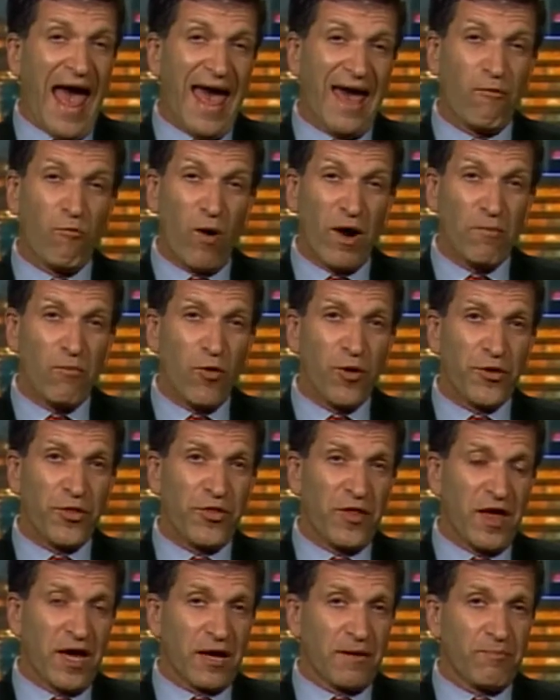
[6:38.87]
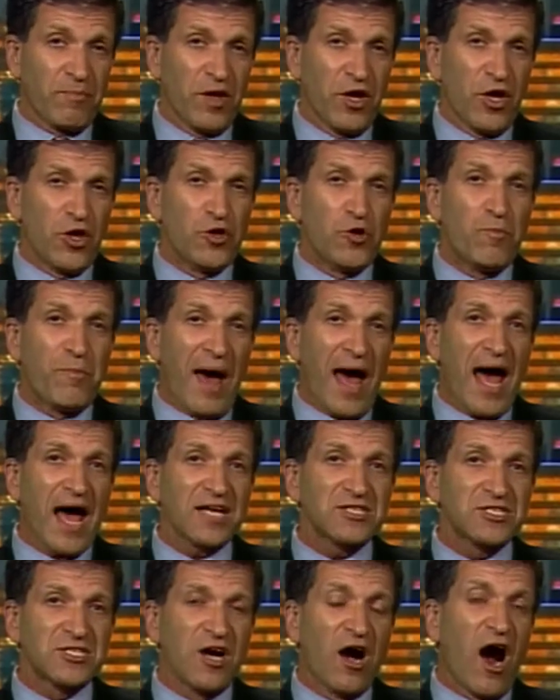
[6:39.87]
and one more thing, you
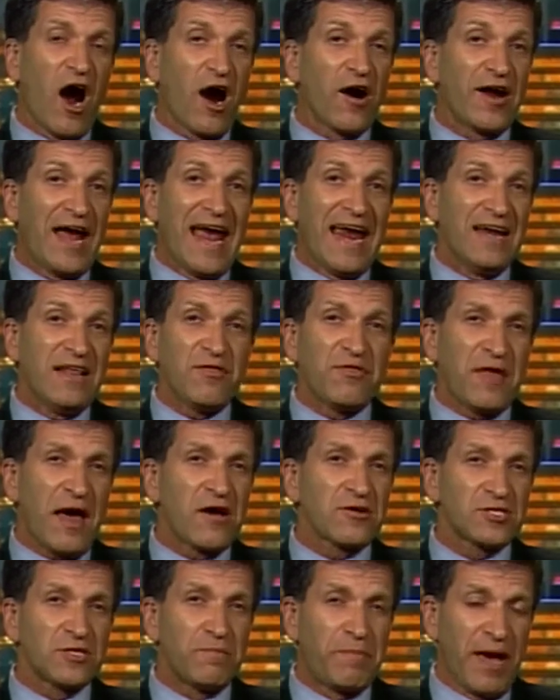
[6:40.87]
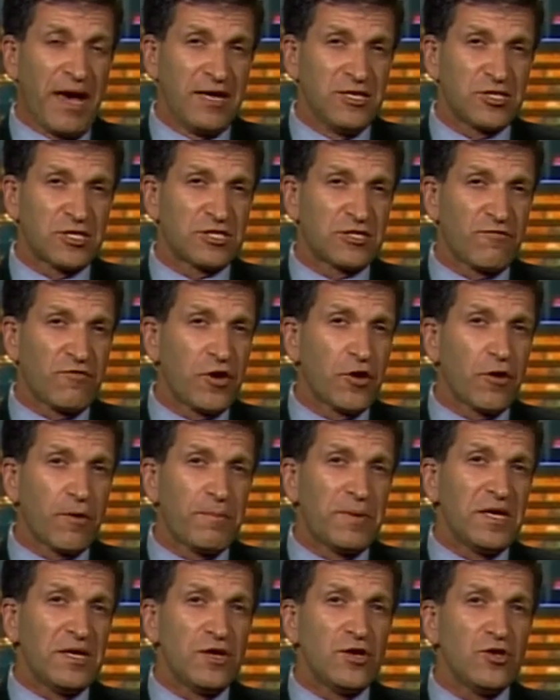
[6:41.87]
pass our 80,000 pages of
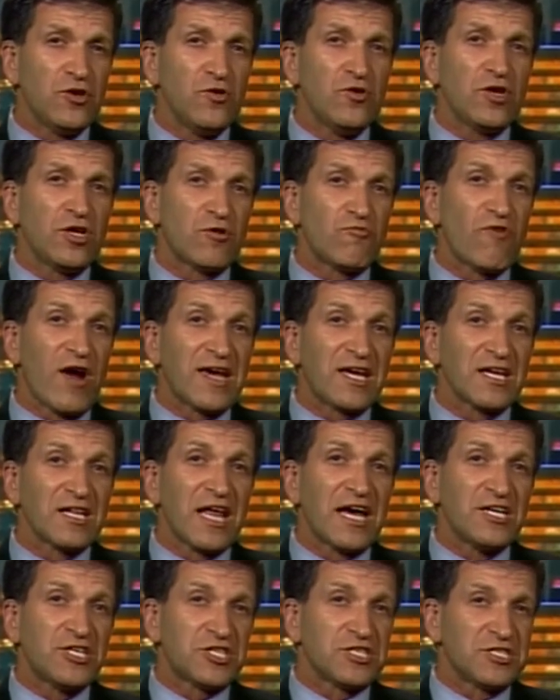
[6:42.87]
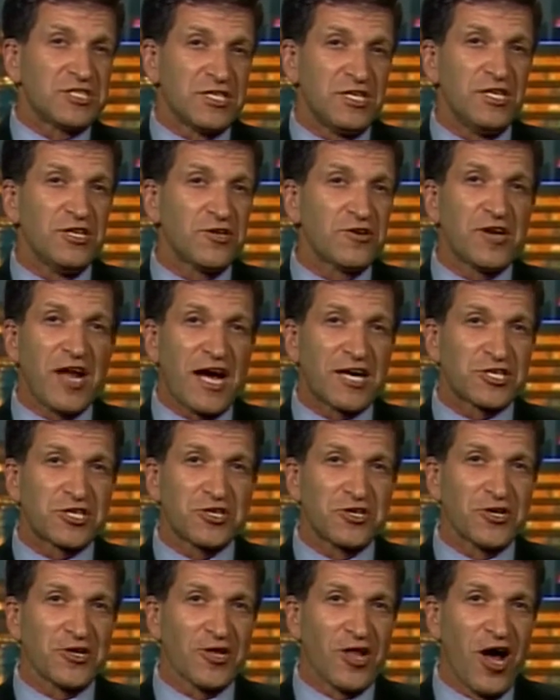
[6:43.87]
European Union regulations into your
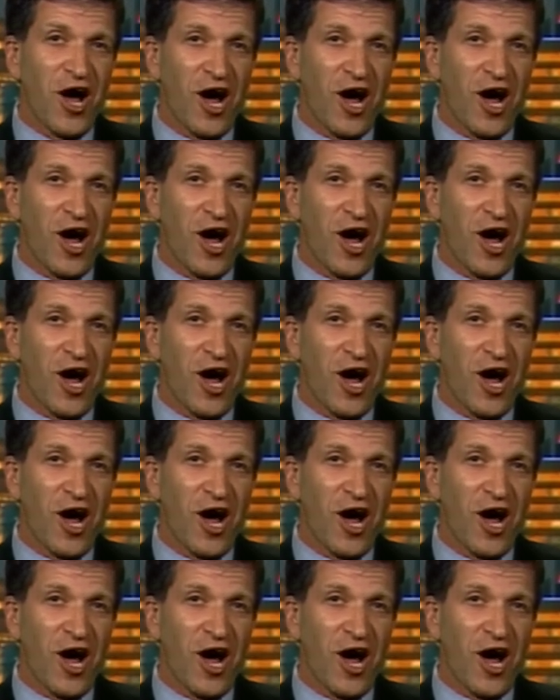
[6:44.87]
national